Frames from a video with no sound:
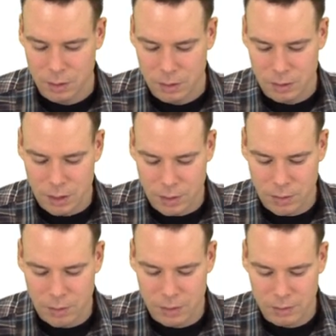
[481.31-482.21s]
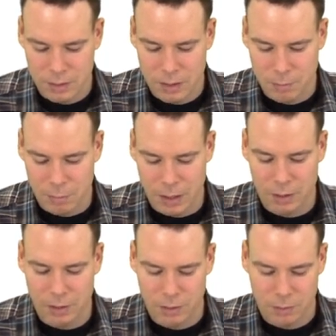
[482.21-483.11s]
The other things didn't
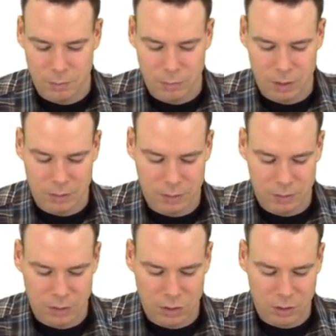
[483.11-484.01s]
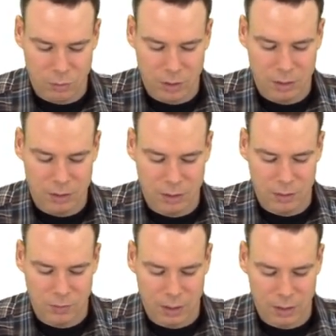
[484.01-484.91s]
matter, because essentially when I did this
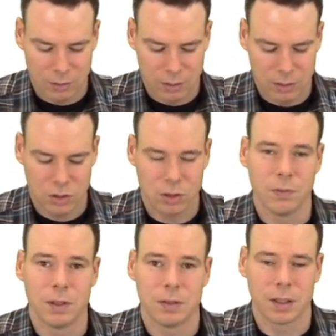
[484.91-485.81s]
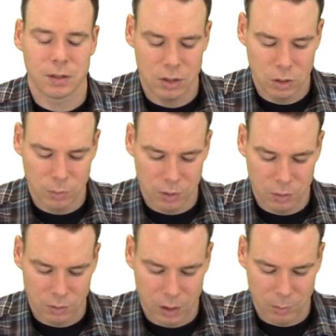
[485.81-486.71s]
factorization of this x cubed out
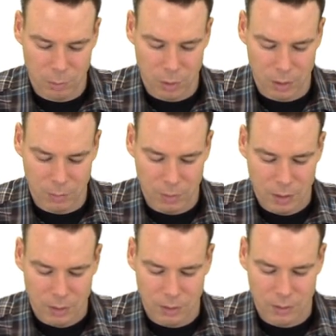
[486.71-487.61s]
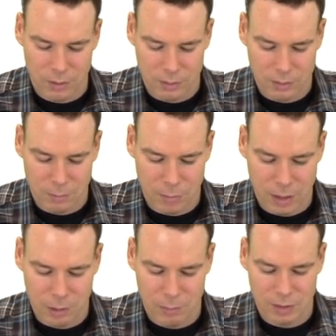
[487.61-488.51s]
of top and bottom, the other things didn't
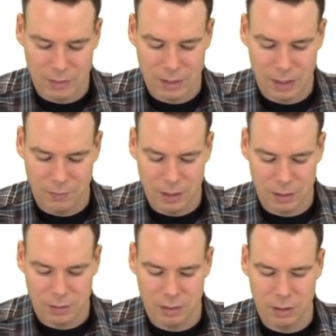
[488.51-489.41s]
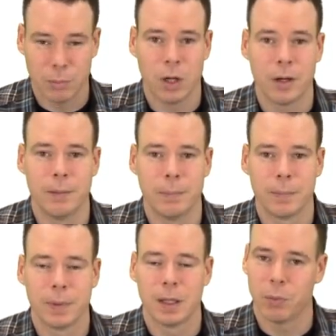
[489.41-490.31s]
matter because they'd have the x's in the bottom.
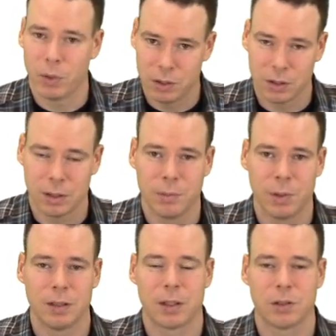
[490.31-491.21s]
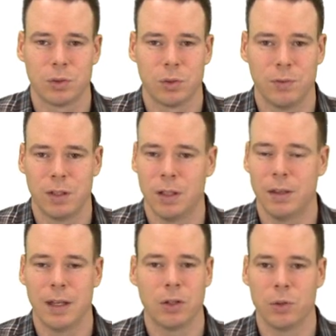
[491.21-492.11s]
And when I took the limit as x goes to infinity,
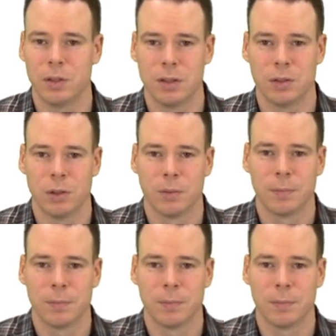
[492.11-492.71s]
they'd go to 0.